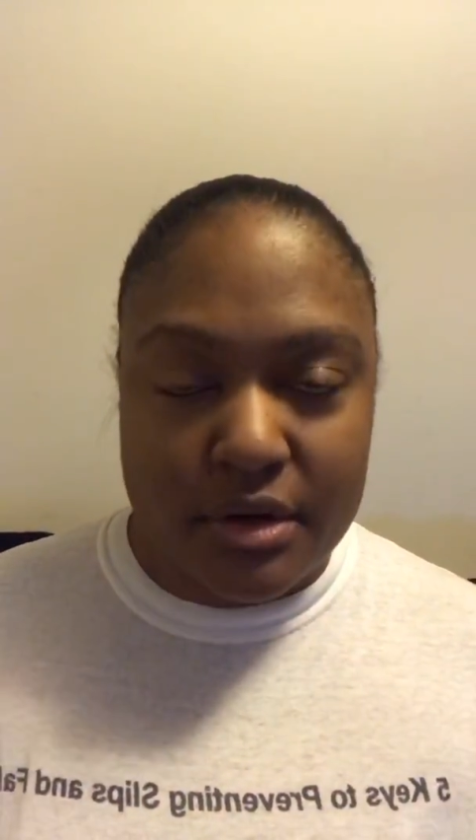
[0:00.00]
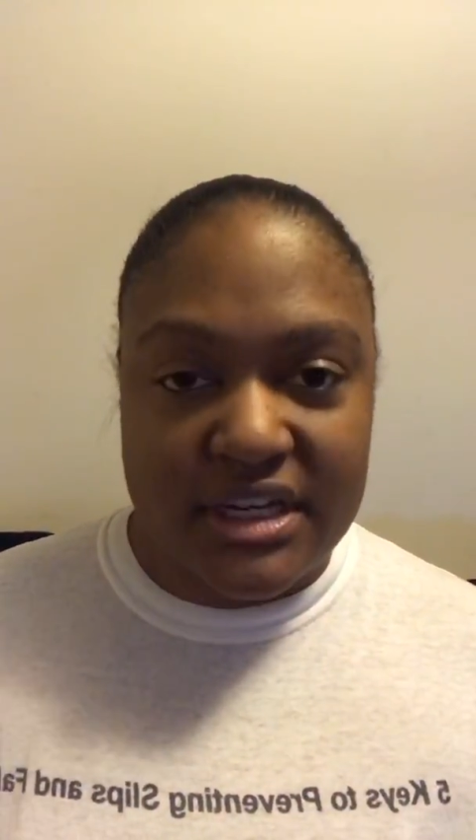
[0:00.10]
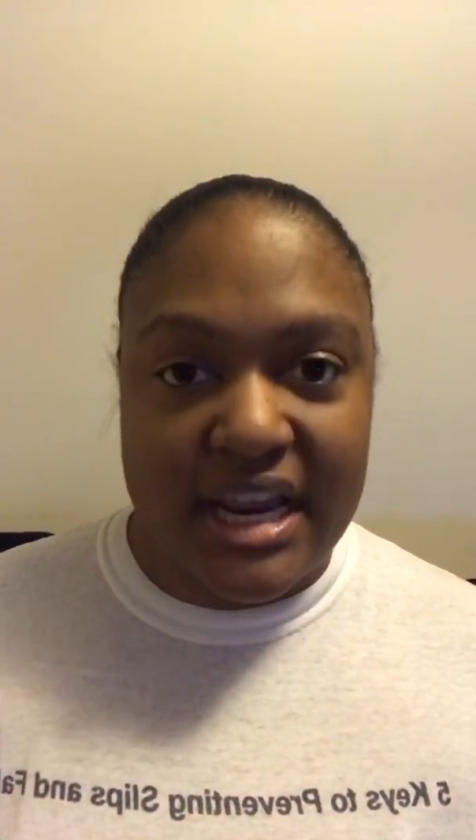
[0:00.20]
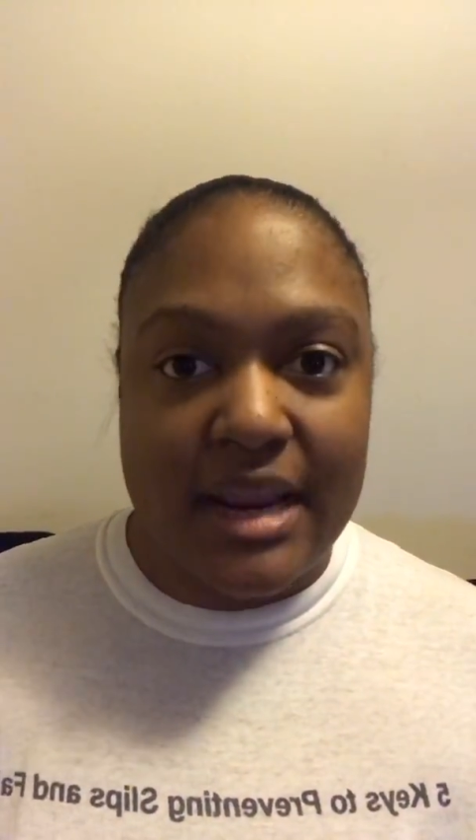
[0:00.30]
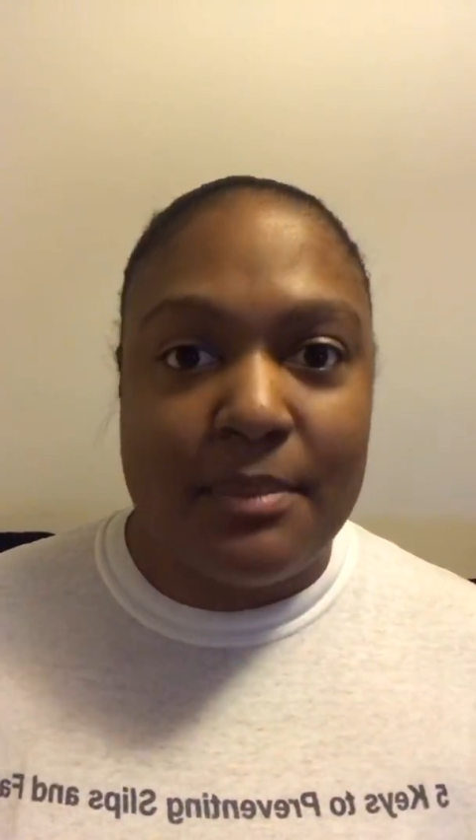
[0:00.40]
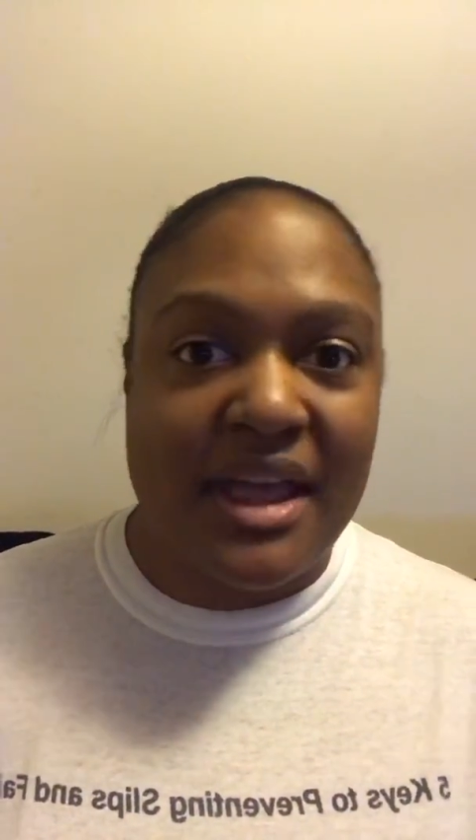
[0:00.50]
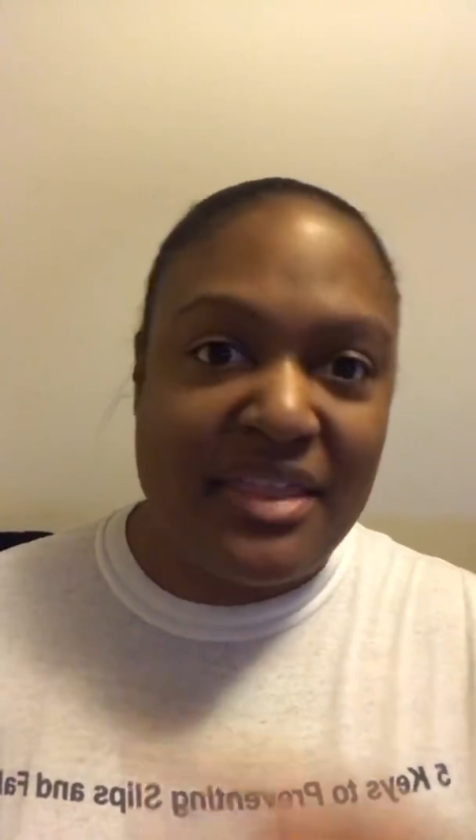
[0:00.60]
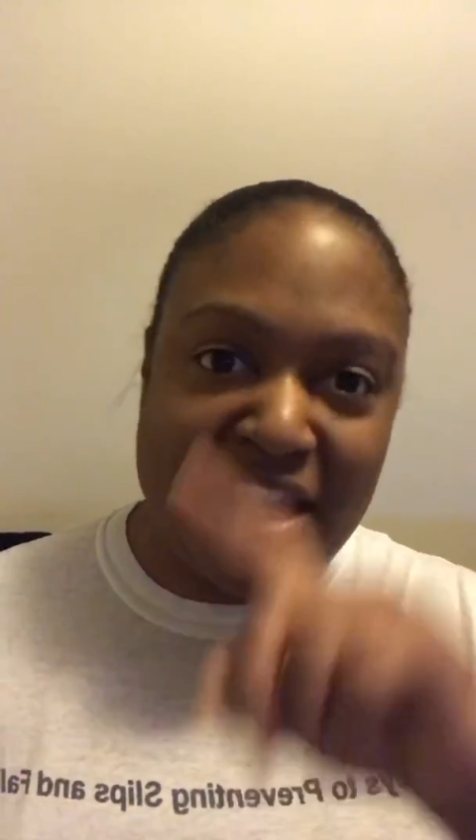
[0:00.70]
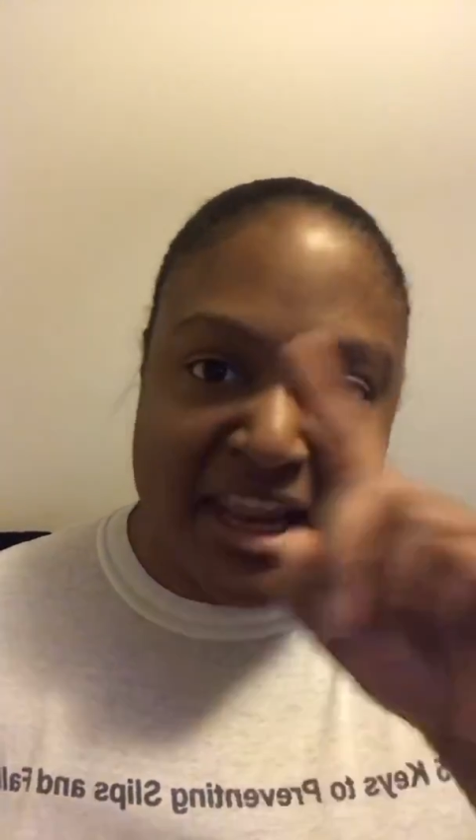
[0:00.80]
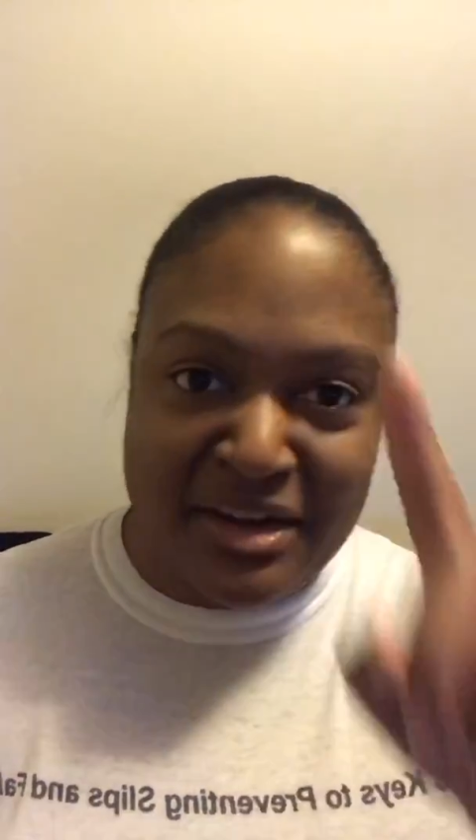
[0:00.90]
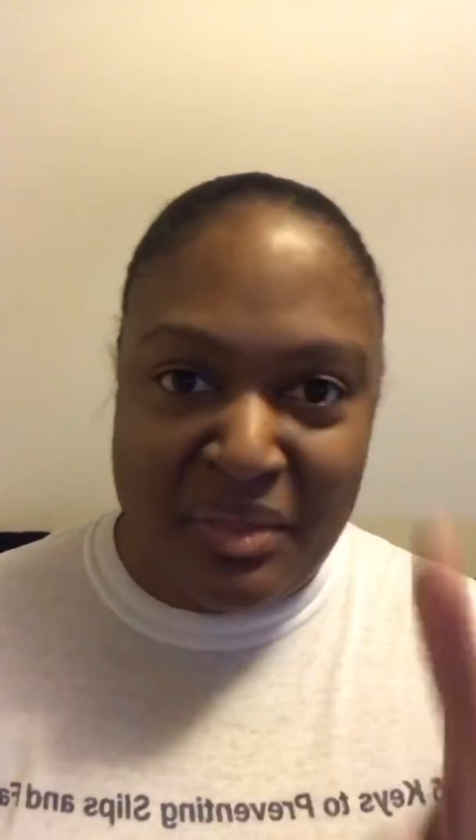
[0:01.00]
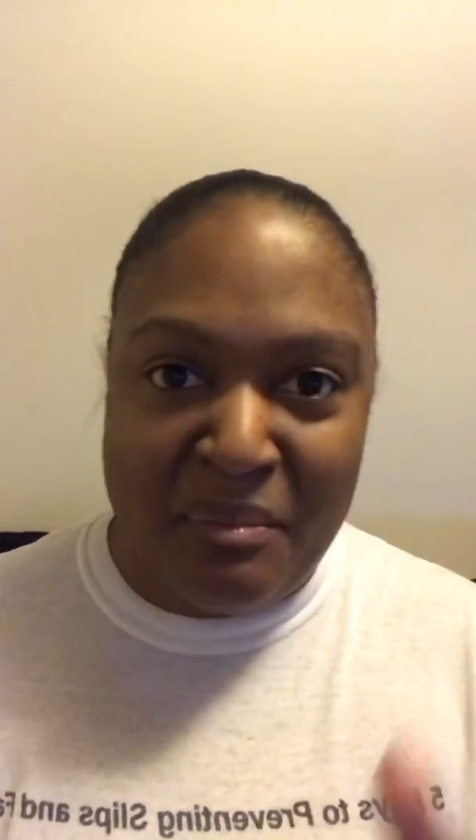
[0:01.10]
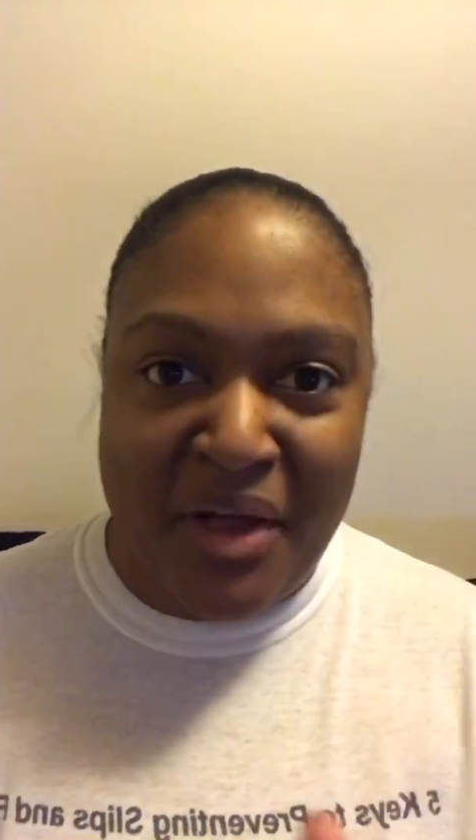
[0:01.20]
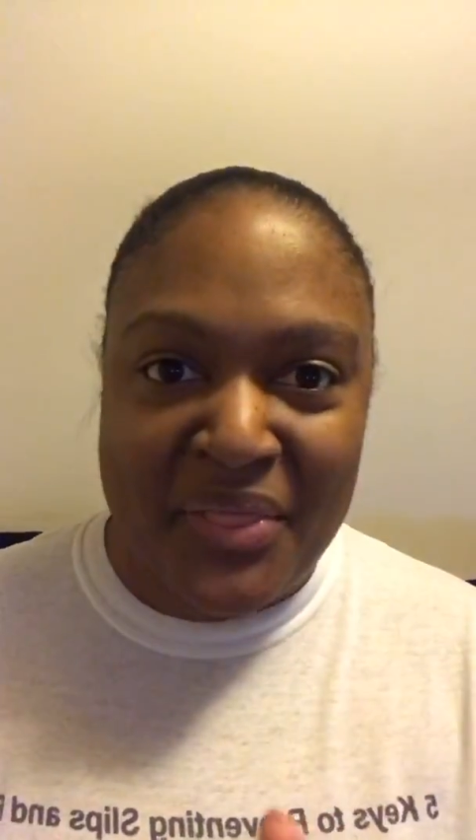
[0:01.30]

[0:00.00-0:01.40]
a day by the end of the month,